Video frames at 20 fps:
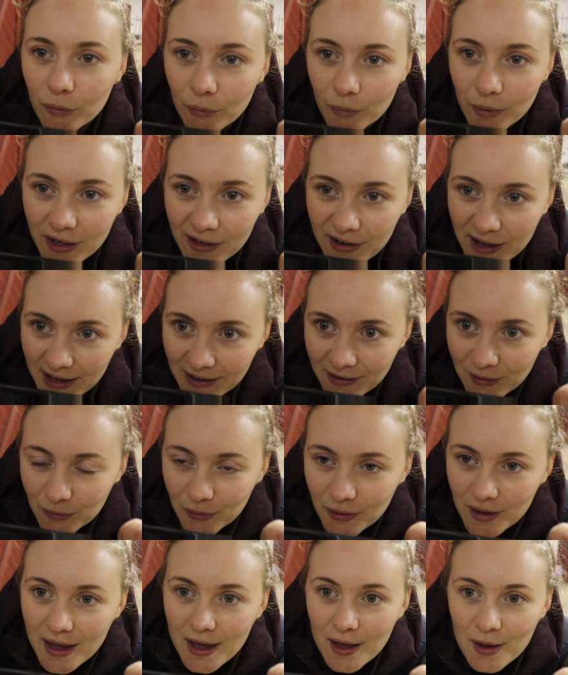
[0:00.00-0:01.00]
Weird
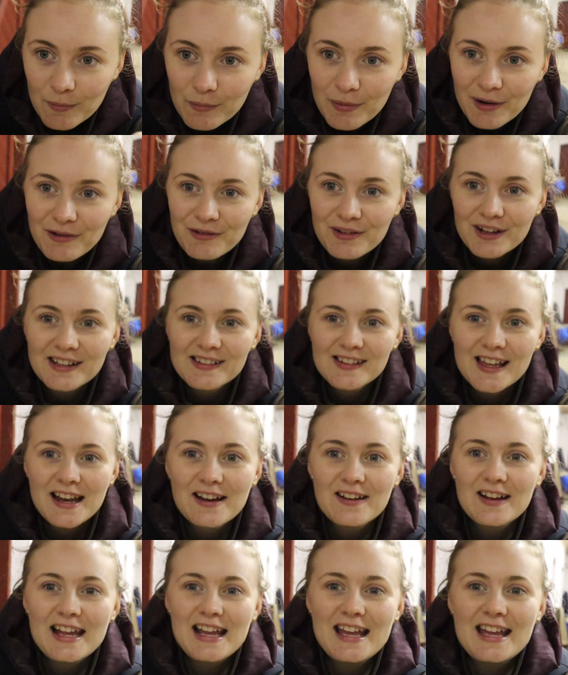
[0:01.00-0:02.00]
angle. Perfect
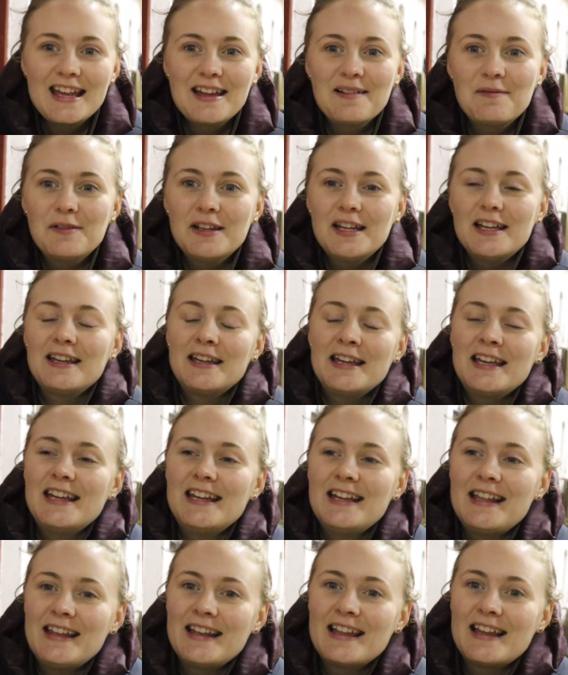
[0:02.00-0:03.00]
Saturday evening
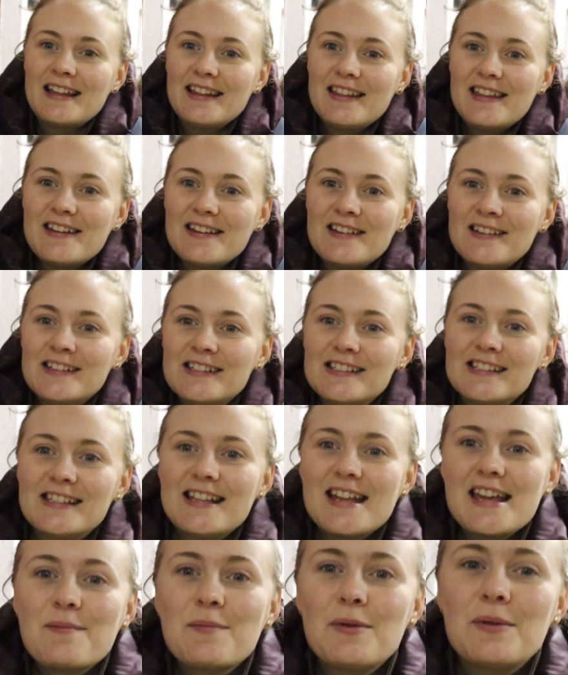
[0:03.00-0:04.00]
in the
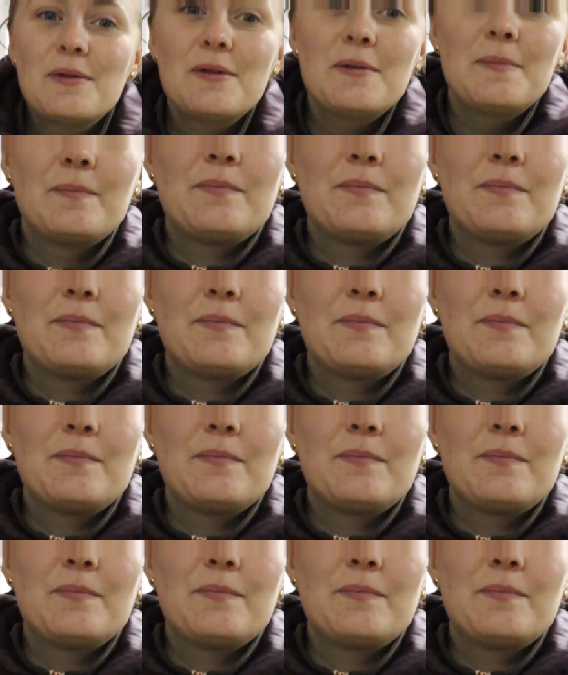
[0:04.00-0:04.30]
stable.